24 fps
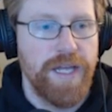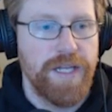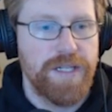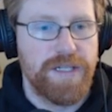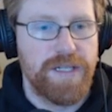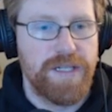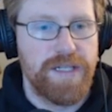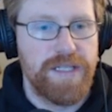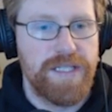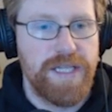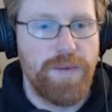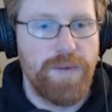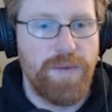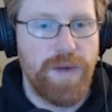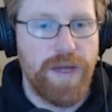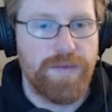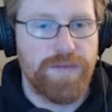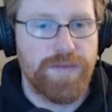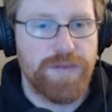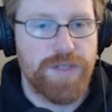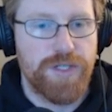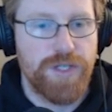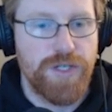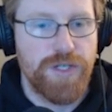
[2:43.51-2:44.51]
So let's say we
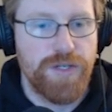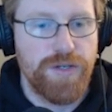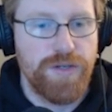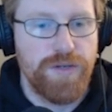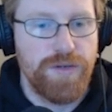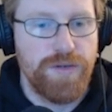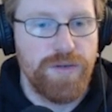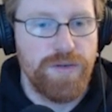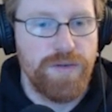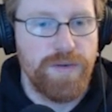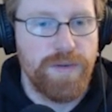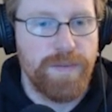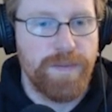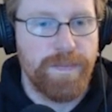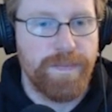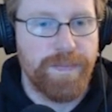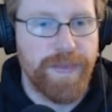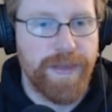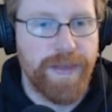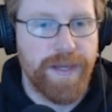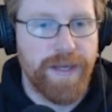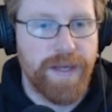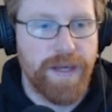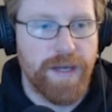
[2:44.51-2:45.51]
have two
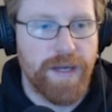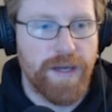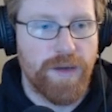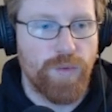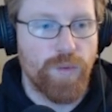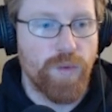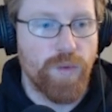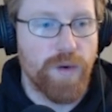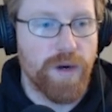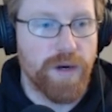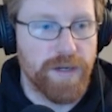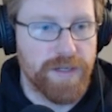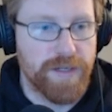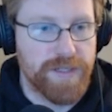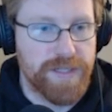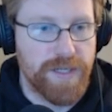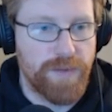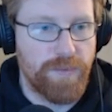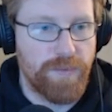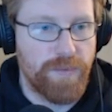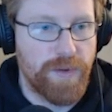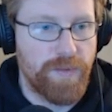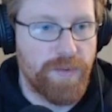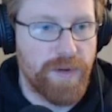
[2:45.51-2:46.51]
uh, words
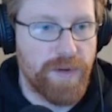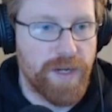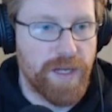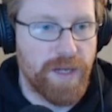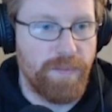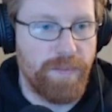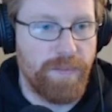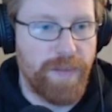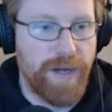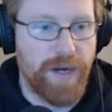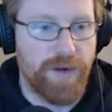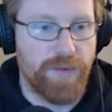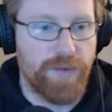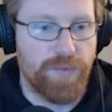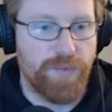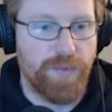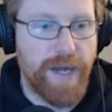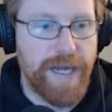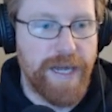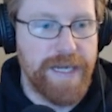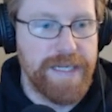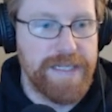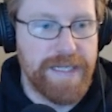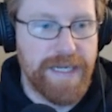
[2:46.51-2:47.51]
that we want to compare,
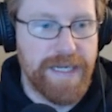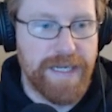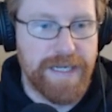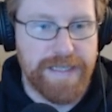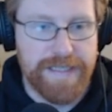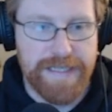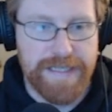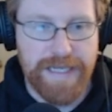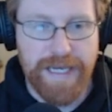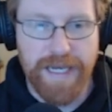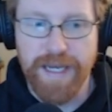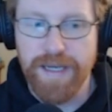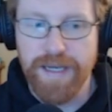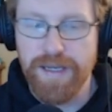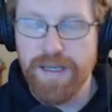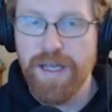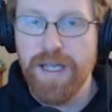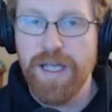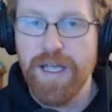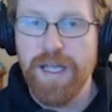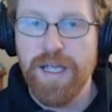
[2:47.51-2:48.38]
right and tight.